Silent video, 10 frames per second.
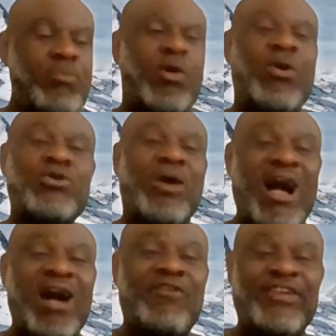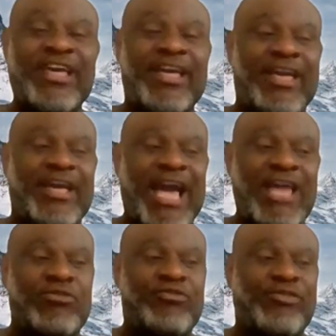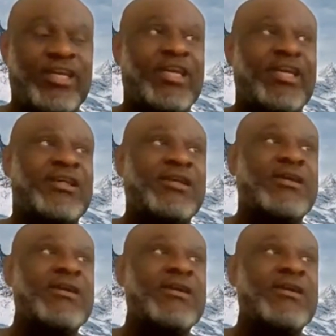But when you have a kind of a